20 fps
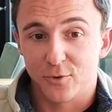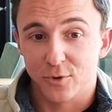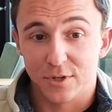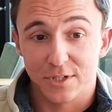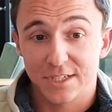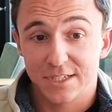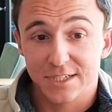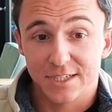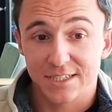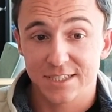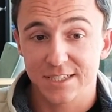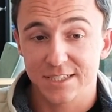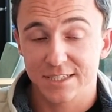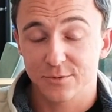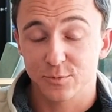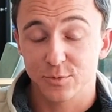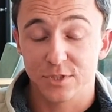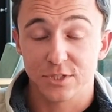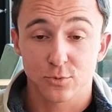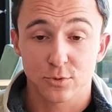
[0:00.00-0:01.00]
It didn't exist.
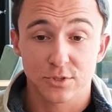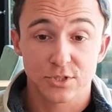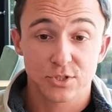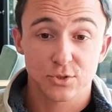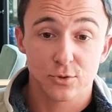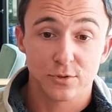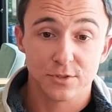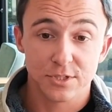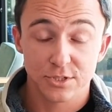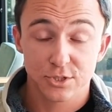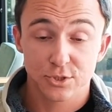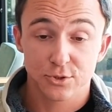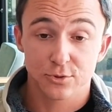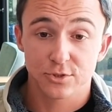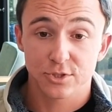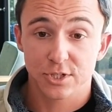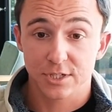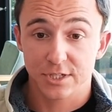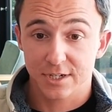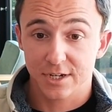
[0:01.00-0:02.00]
We sort of sold this church
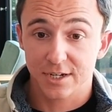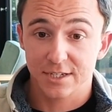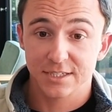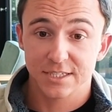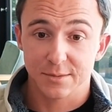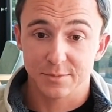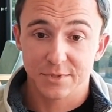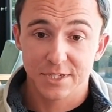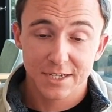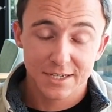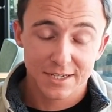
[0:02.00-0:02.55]
on the concept,